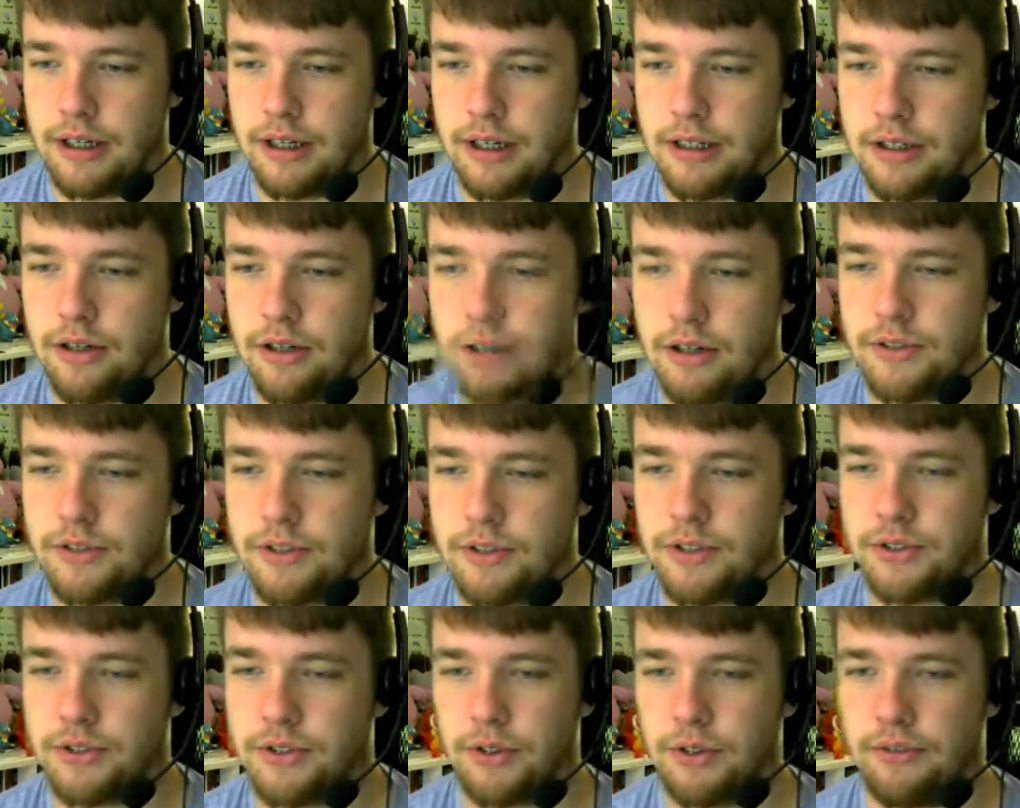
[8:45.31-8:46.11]
Let's go for
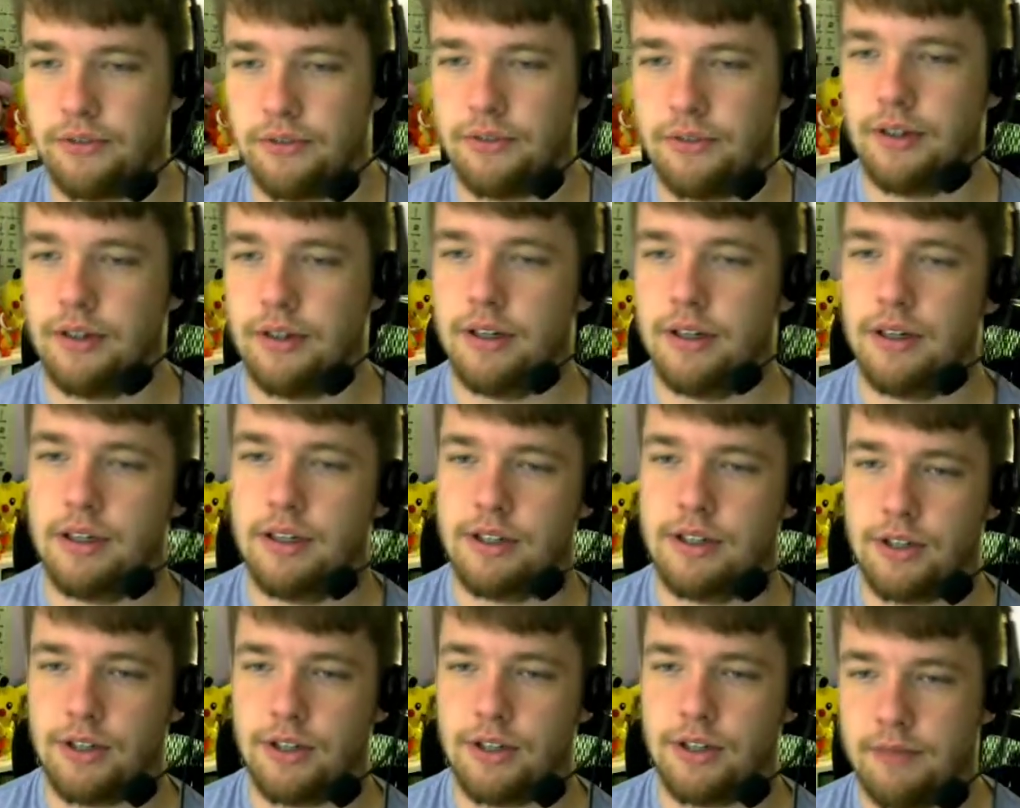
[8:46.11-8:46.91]
Surf.
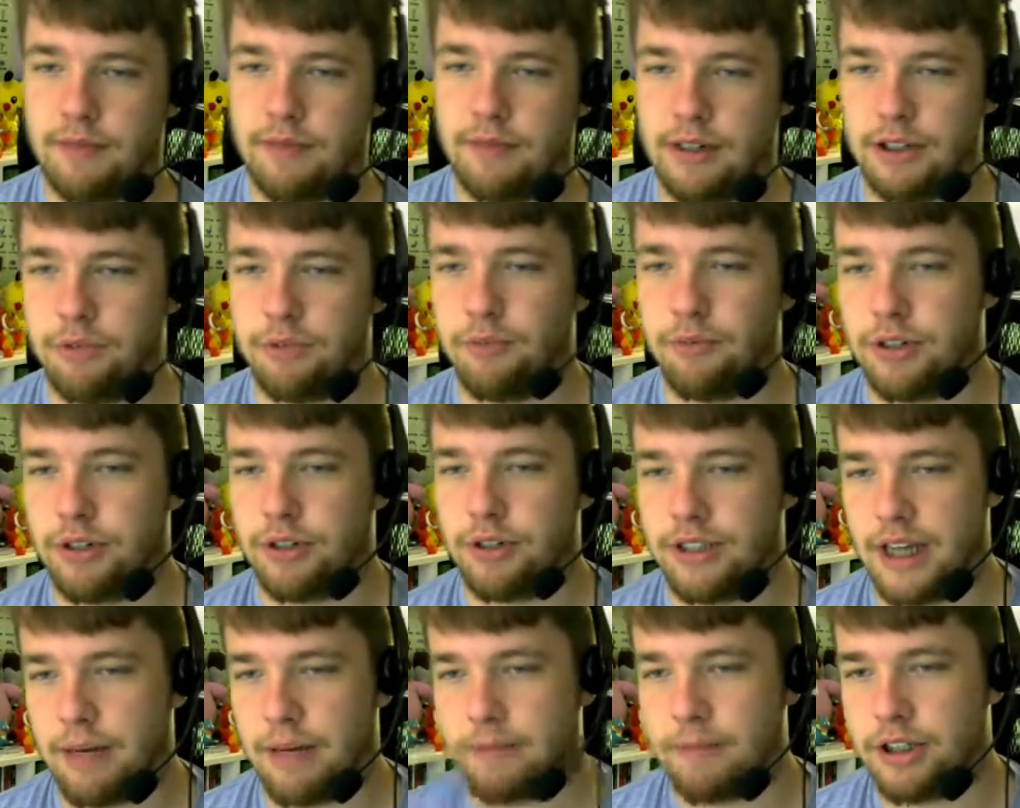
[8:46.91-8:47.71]
Surf might do more
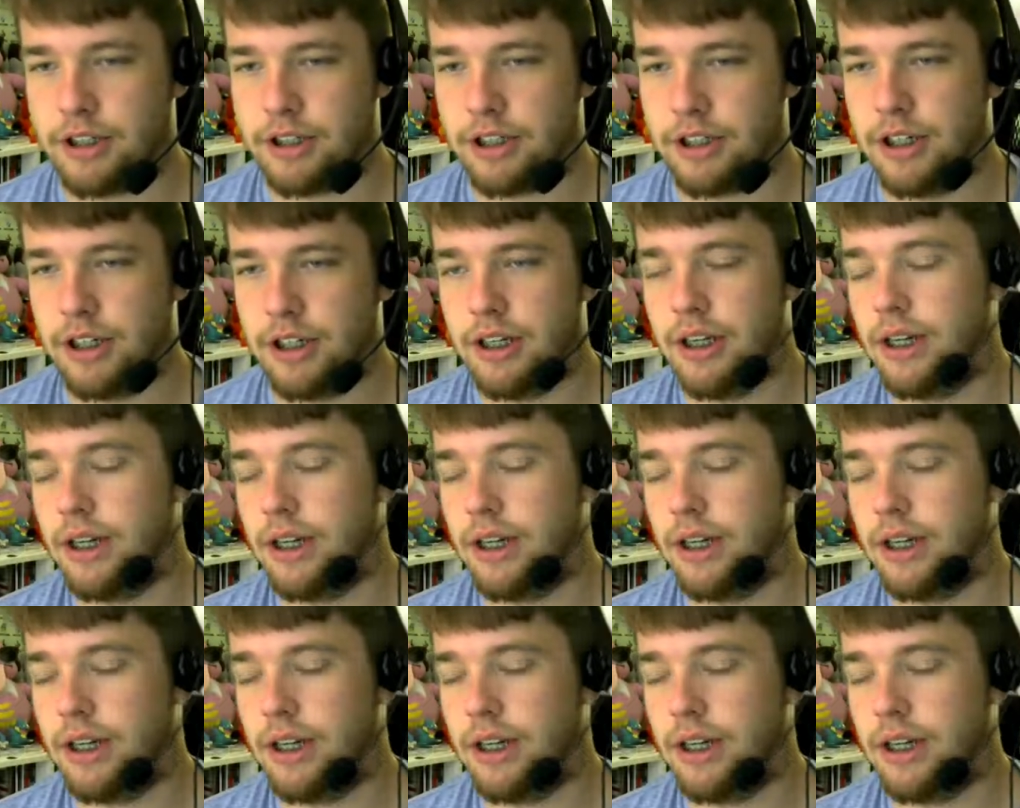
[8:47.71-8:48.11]
damage.